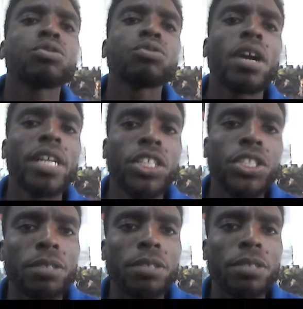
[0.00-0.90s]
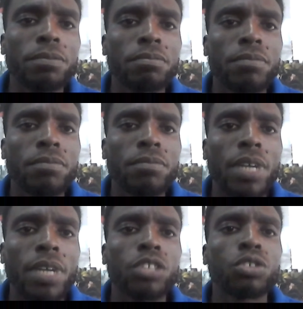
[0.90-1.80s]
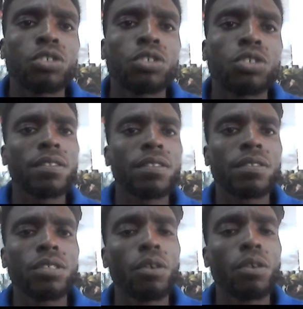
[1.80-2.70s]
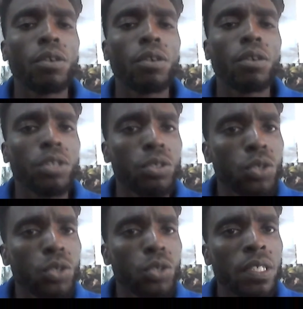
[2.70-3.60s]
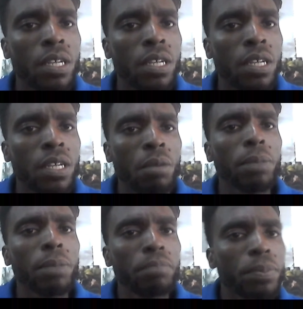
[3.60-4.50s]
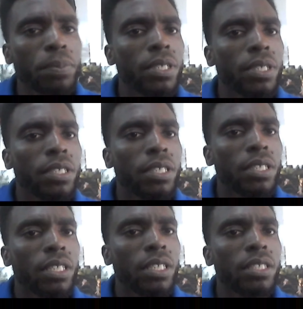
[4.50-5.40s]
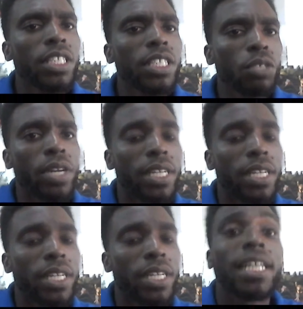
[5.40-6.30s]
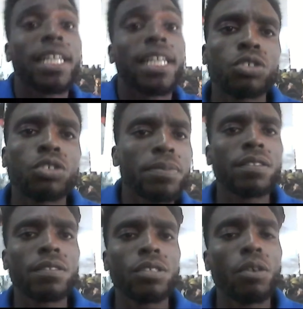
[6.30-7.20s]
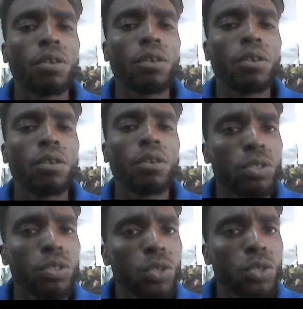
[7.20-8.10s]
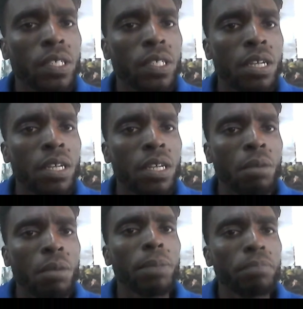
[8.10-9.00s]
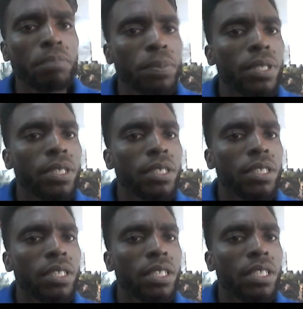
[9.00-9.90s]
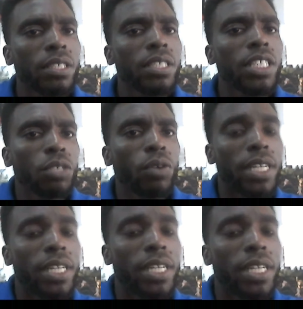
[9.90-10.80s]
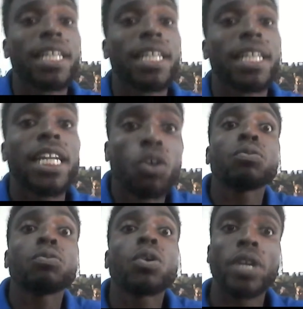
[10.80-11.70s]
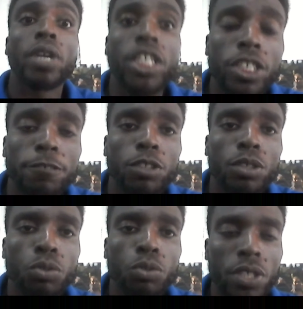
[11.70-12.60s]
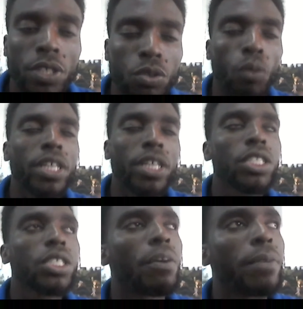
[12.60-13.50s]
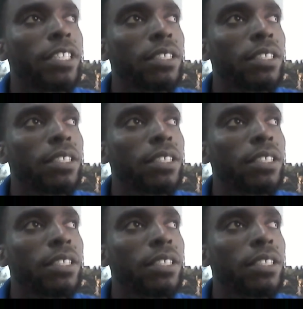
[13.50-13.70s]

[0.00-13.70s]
leadership, and strong leadership takes us down the road. But people need to understand like, that takes us down the road. But people need to understand like, that through a coalition, through this coalition government,